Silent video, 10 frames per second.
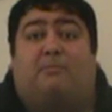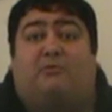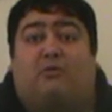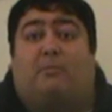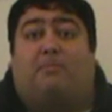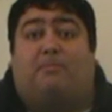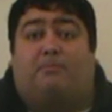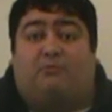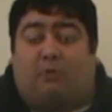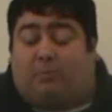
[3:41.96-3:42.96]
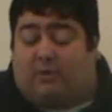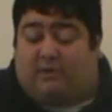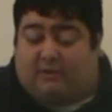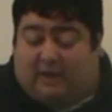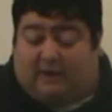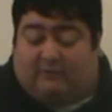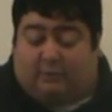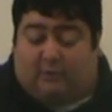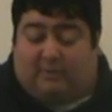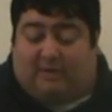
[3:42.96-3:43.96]
short point, you're not going to have
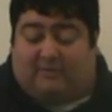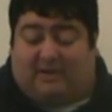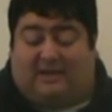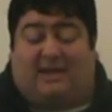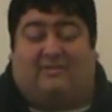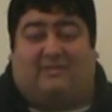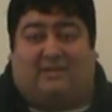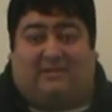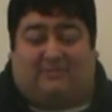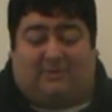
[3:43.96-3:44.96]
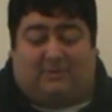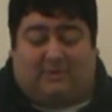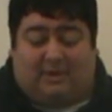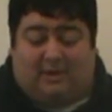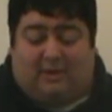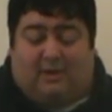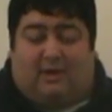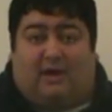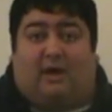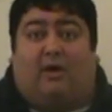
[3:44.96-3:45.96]
to worry about radiation in your food.
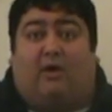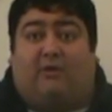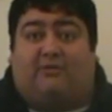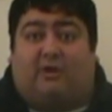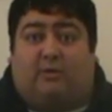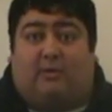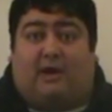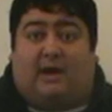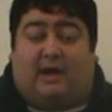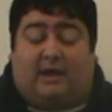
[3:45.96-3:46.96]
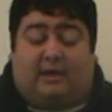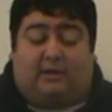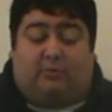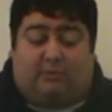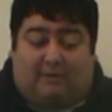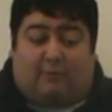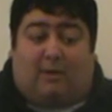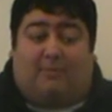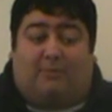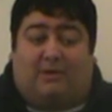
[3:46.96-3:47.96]
Also, you never
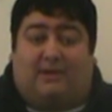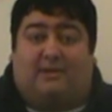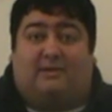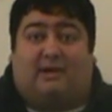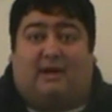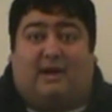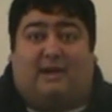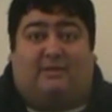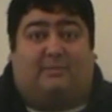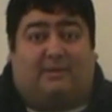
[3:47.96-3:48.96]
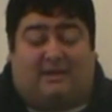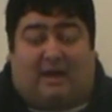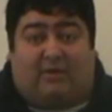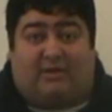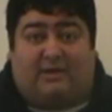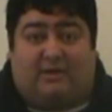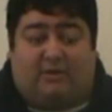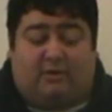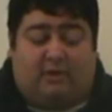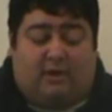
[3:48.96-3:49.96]
want to put anything metallic in
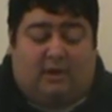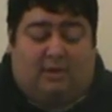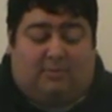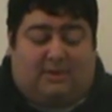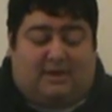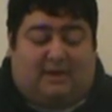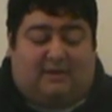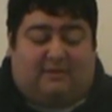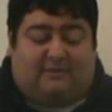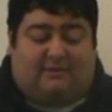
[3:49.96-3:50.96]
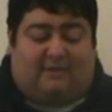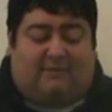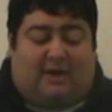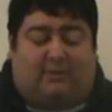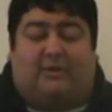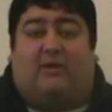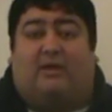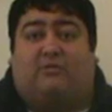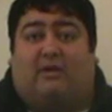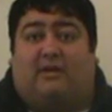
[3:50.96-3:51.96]
here because of how the
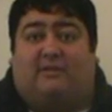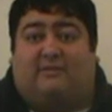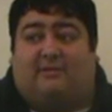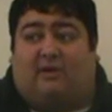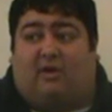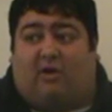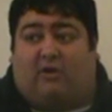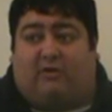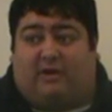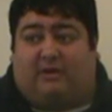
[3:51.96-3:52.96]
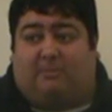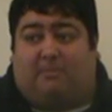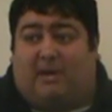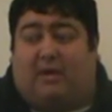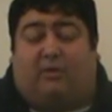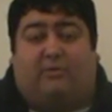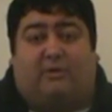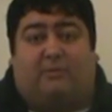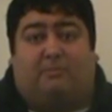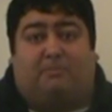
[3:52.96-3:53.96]
electrons are in metal.
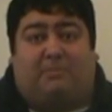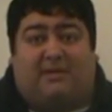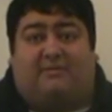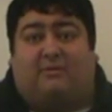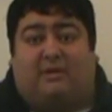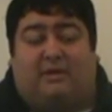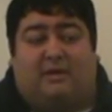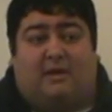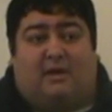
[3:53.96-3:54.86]
They're basically